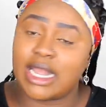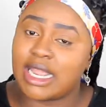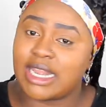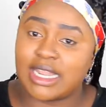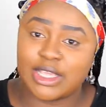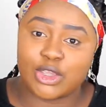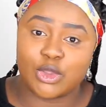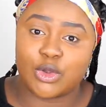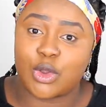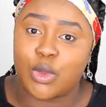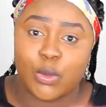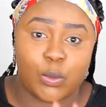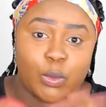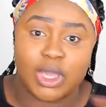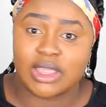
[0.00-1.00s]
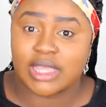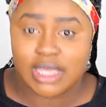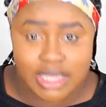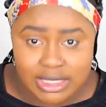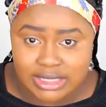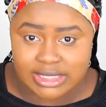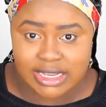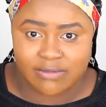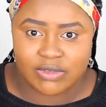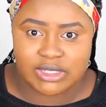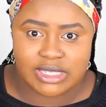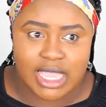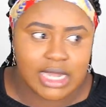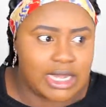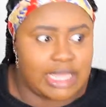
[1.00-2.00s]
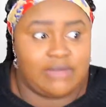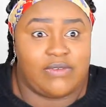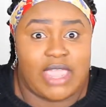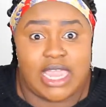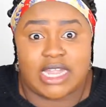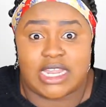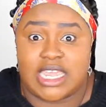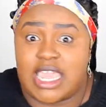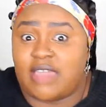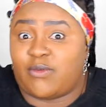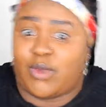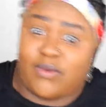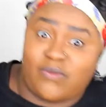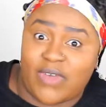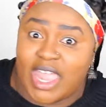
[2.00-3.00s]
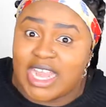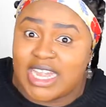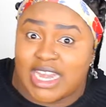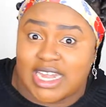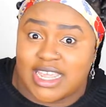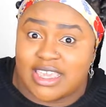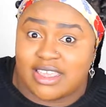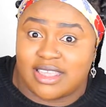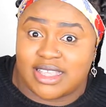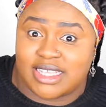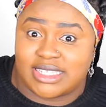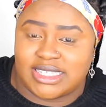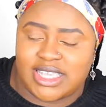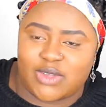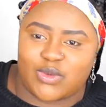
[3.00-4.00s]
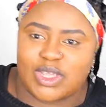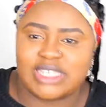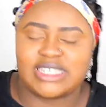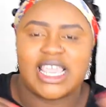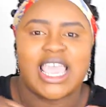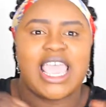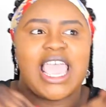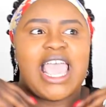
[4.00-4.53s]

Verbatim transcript: letting you know where the good stuff is at, if any, if we find any in this series,